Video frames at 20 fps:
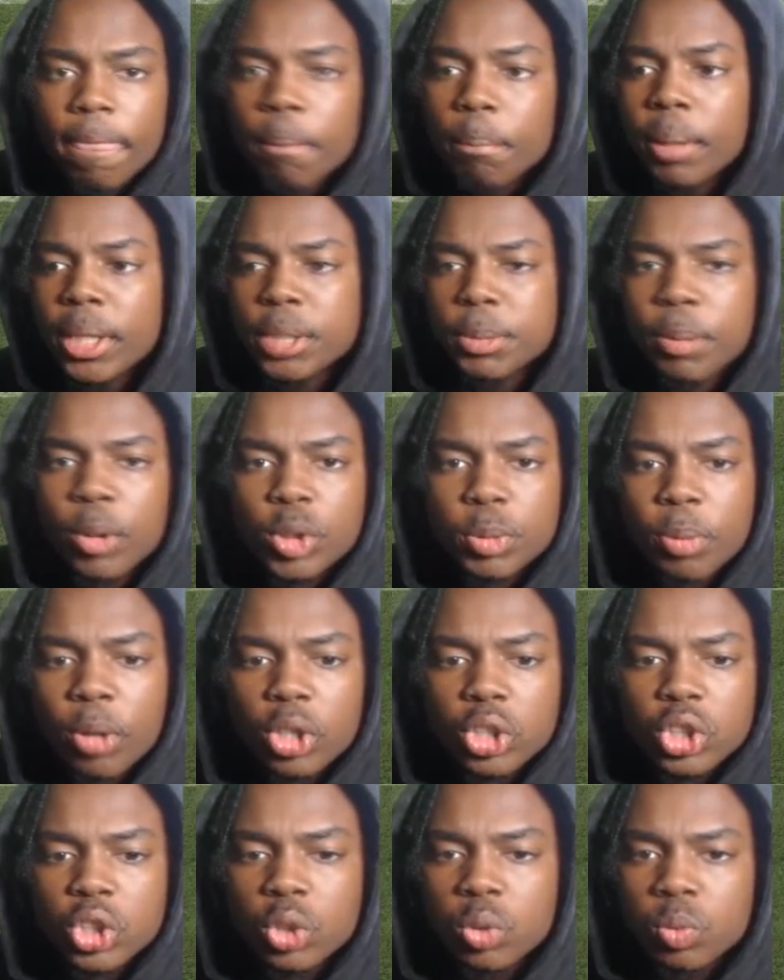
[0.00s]
Mesh post
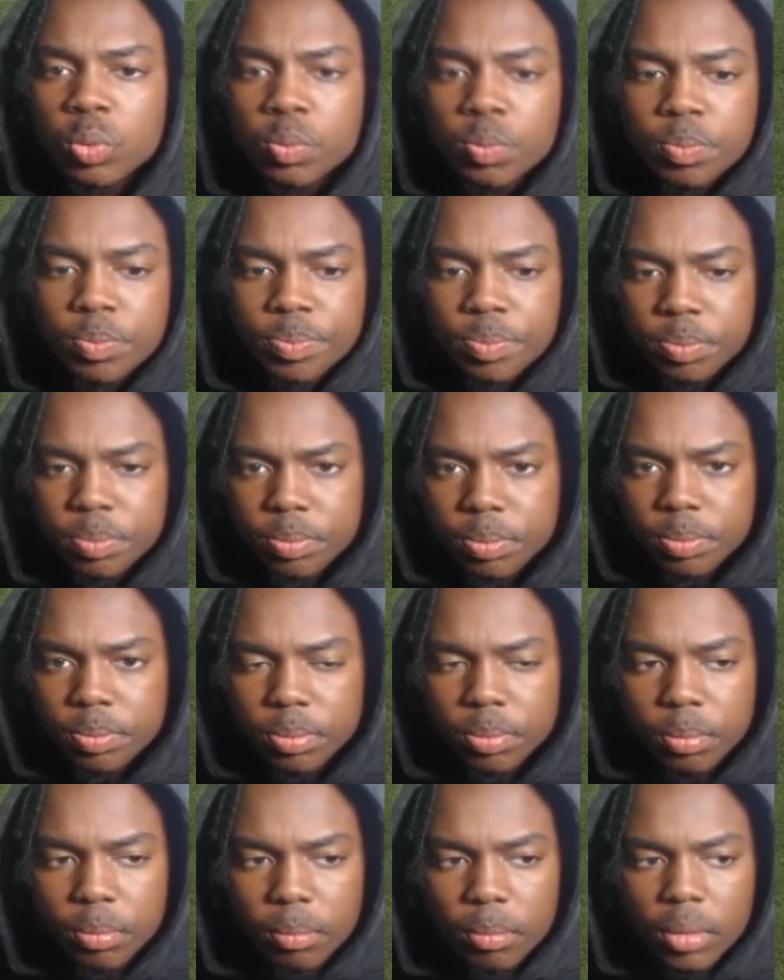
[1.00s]
part 2,
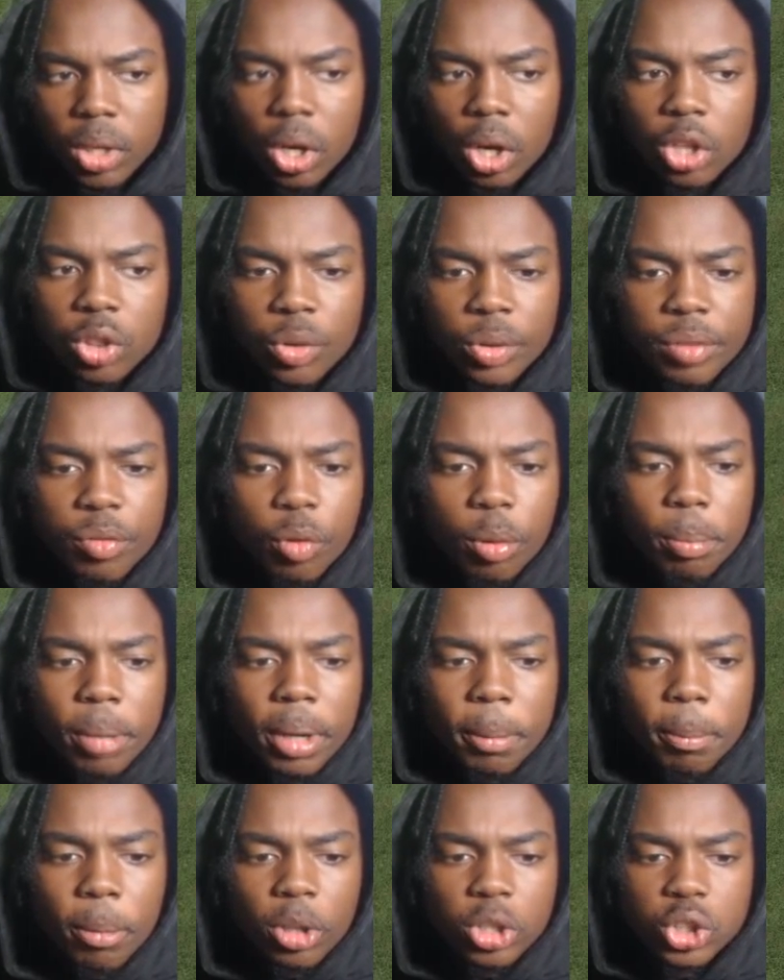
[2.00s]
3-4
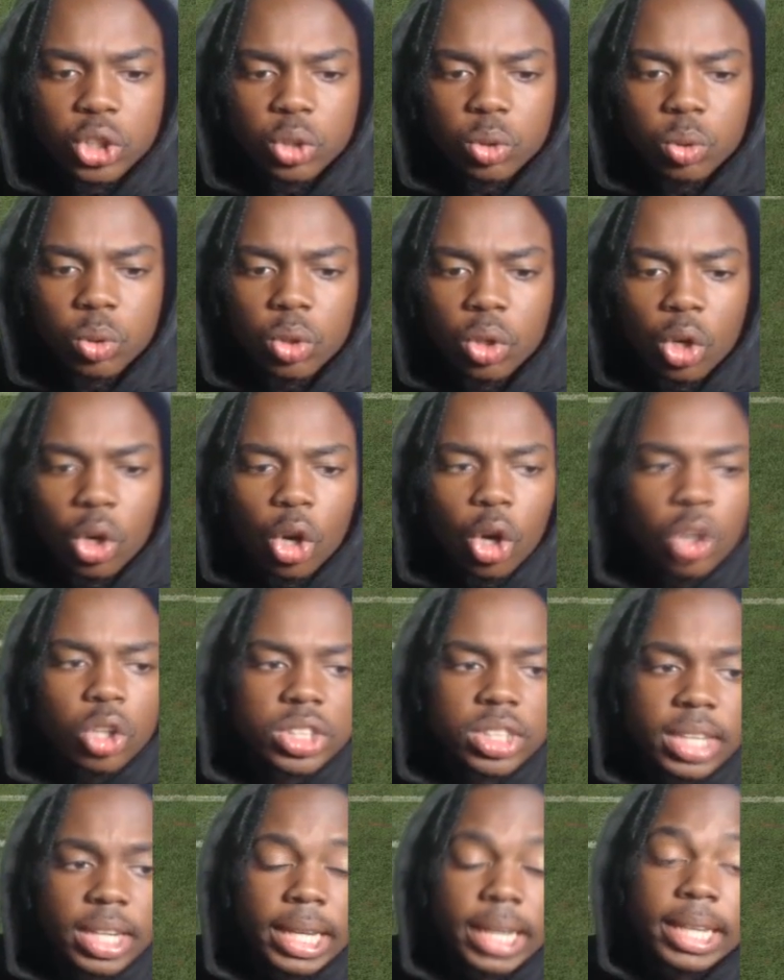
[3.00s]
bear part 2. all
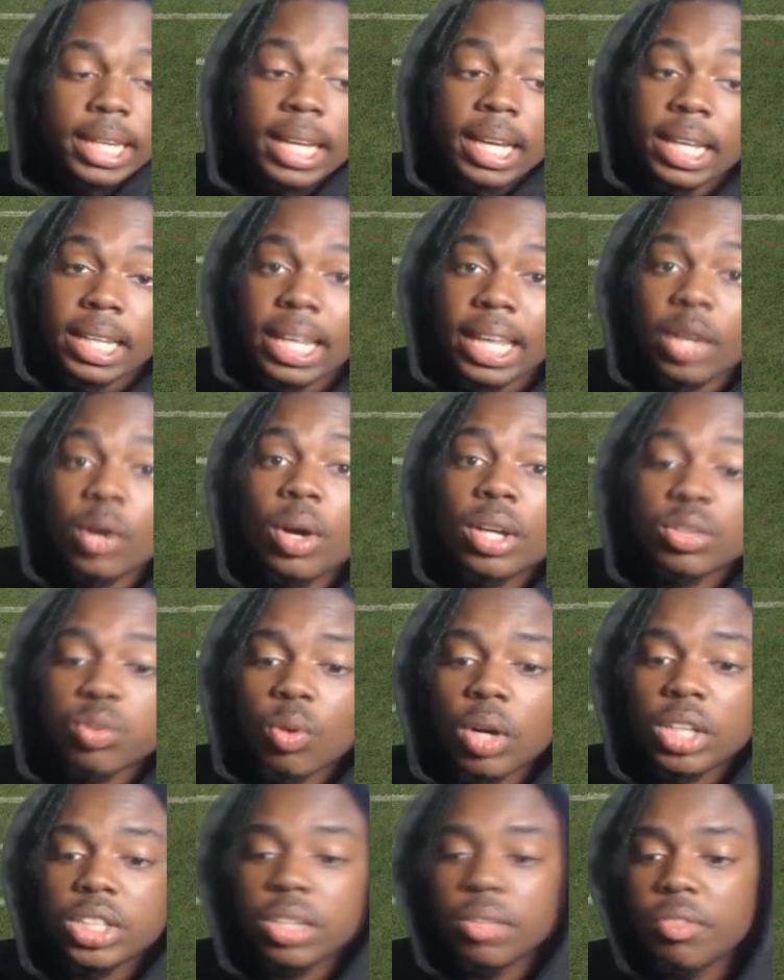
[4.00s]
tonight. Thank you guys
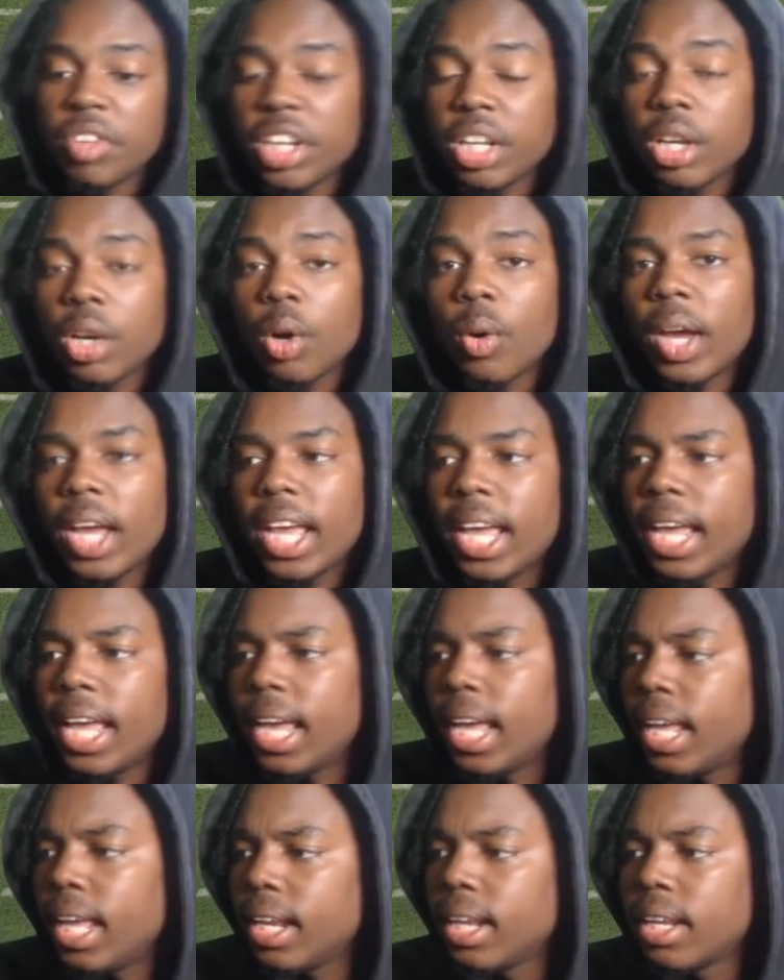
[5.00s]
for watching the video,
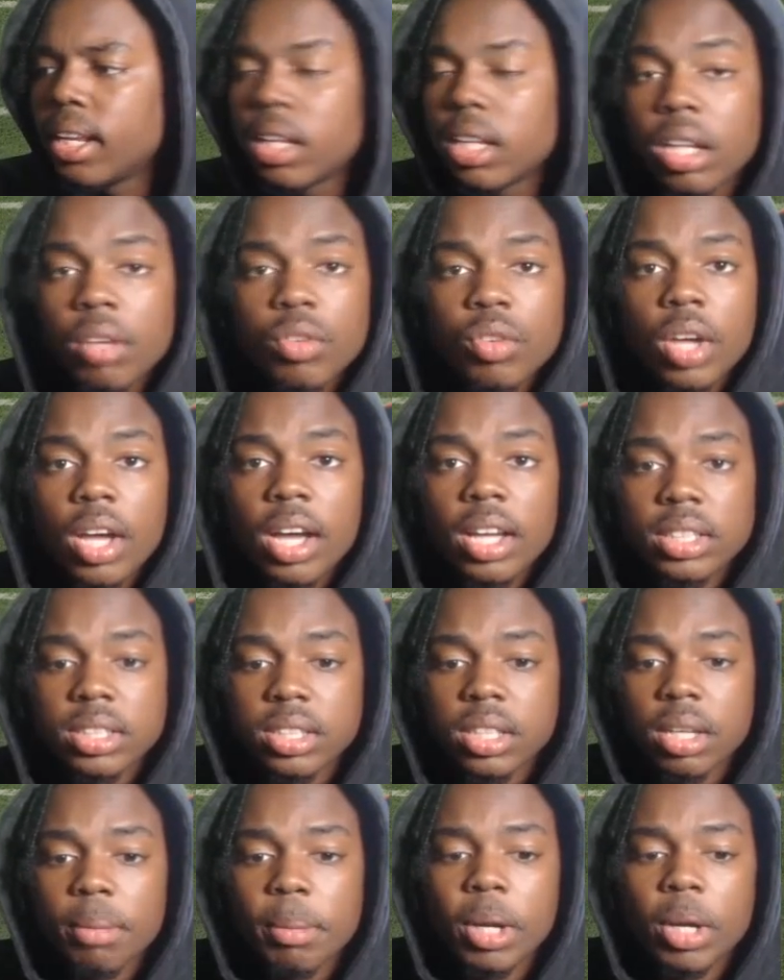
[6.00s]
and love you
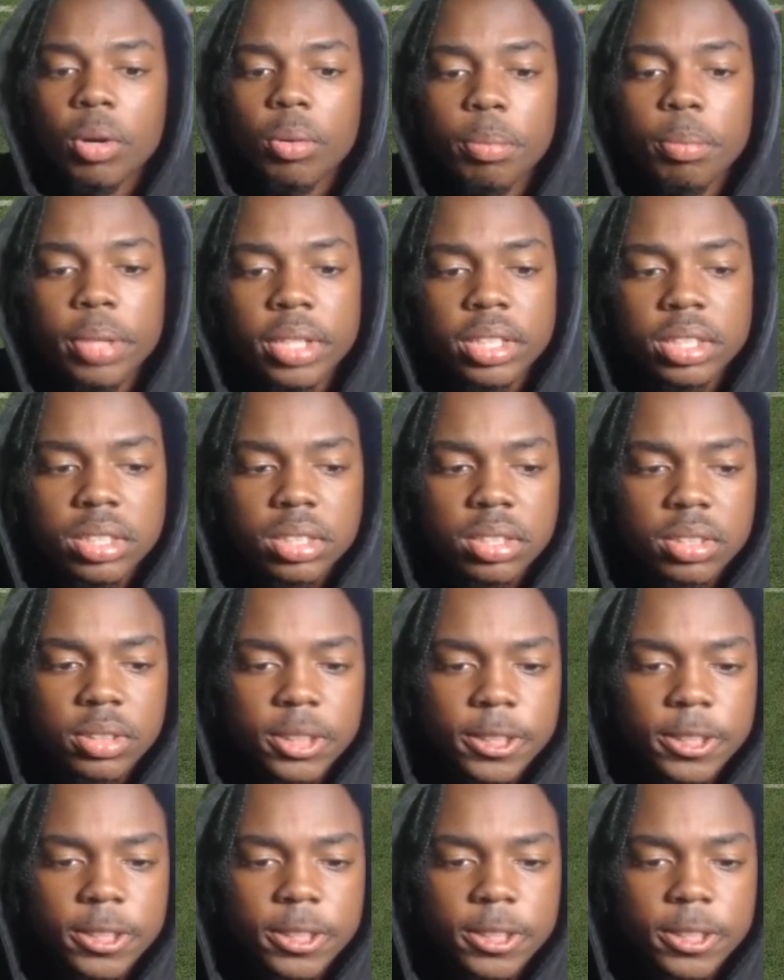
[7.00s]
guys. I'm out. Peace.